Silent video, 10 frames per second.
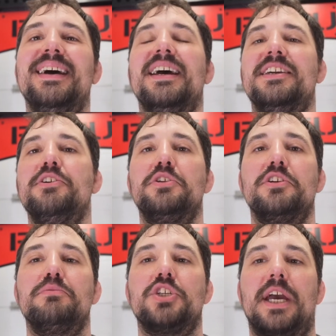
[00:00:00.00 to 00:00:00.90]

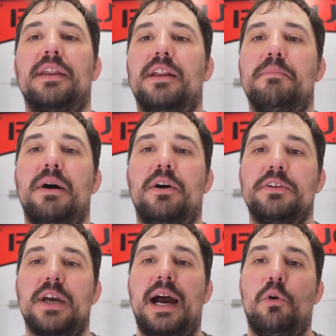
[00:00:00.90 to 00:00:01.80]
YouTube channel
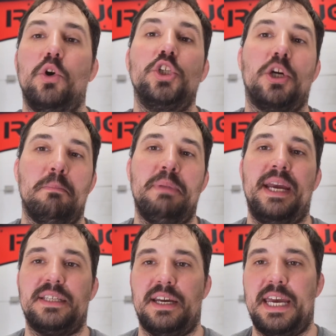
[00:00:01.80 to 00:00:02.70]
about how
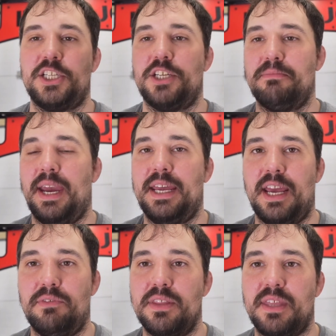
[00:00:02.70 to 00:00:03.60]
compact I actually made
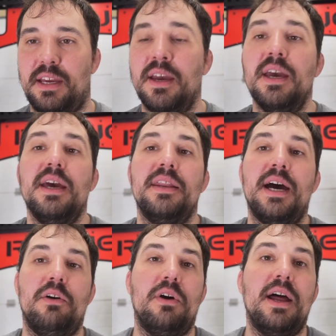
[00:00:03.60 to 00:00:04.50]
everything.
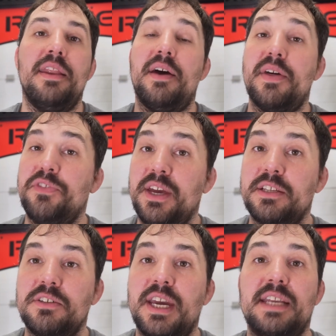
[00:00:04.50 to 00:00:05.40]
Now, another thing
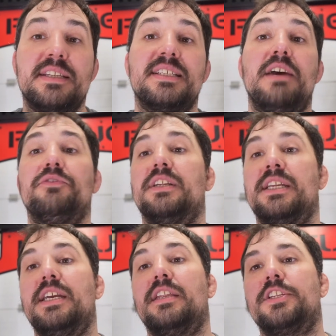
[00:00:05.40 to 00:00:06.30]
to get is
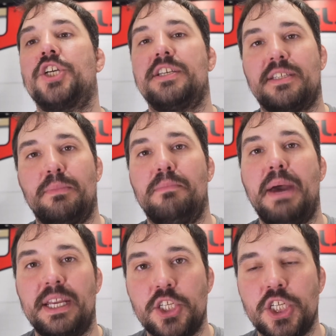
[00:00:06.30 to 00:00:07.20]
definitely an adjustable
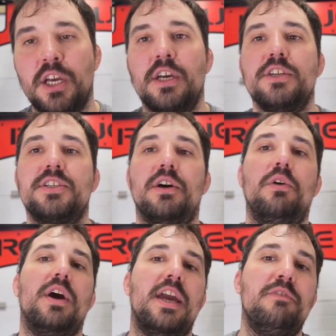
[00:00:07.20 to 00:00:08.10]
bench.
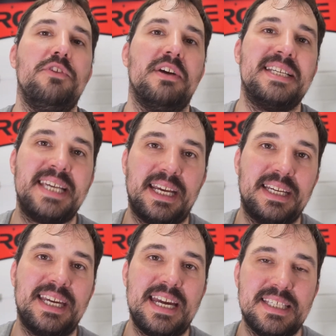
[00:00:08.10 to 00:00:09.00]
So if you're
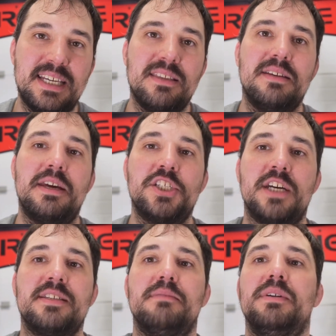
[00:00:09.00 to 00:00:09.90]
second guessing the
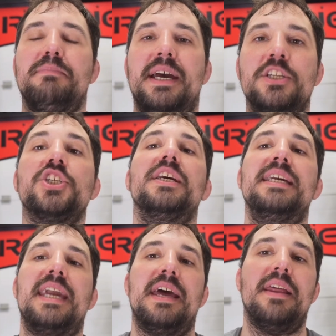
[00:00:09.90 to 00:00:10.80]
adjustable
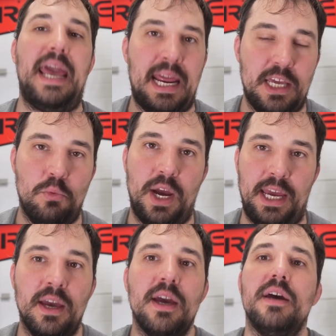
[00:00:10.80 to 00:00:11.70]
bench, get it
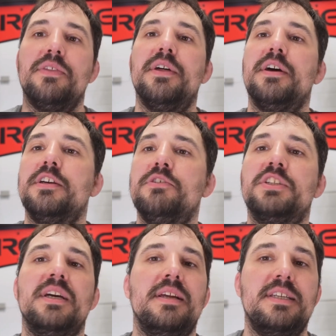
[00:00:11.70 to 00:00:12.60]
anyway. The
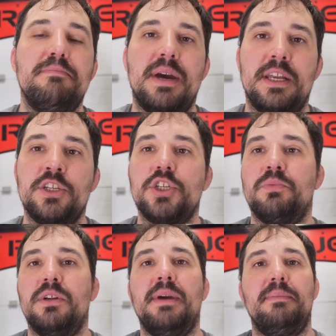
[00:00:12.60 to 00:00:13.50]
utility bench
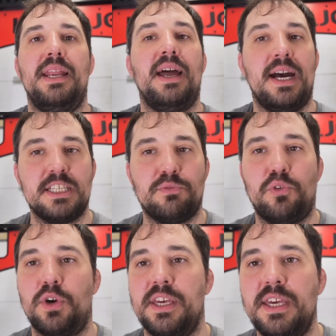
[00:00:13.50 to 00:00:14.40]
will maybe last
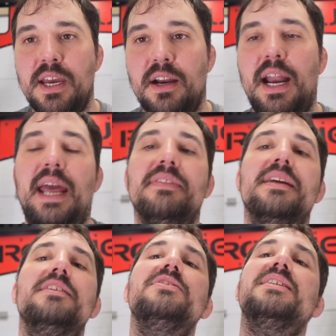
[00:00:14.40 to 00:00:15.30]
for a year, and
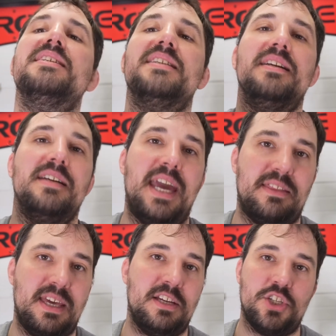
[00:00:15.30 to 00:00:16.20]
then you still
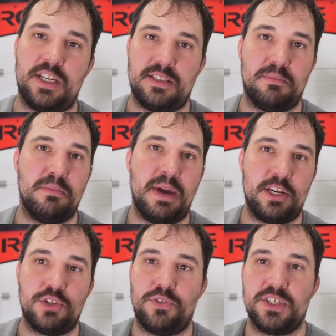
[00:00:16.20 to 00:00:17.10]
get the adjustable
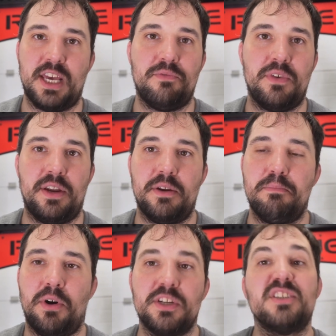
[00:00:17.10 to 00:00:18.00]
bench for
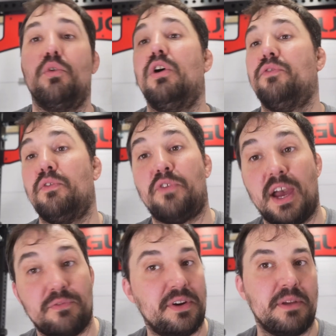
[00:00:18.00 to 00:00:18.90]
$700 or for
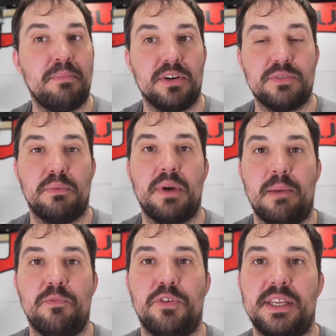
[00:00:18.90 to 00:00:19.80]
$500 from
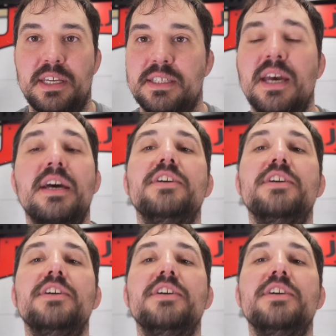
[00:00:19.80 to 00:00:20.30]
Rap Fitness.